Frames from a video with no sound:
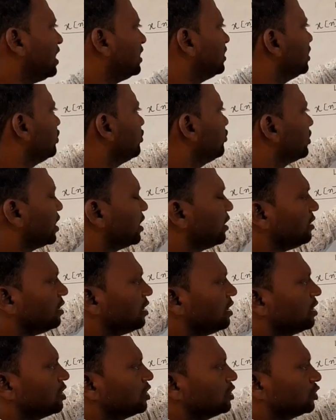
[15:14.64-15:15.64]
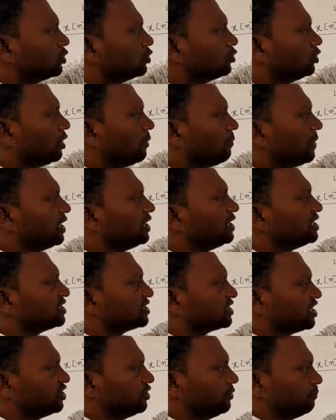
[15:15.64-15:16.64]
Then so
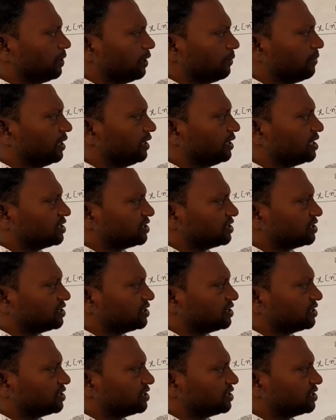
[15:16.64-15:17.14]
H2N,